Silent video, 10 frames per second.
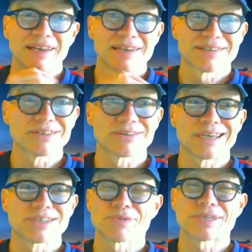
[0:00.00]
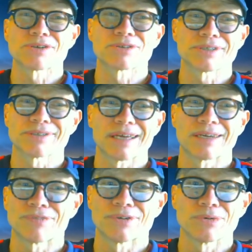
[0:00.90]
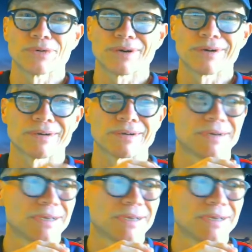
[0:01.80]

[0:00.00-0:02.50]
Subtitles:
Single case research design, if you are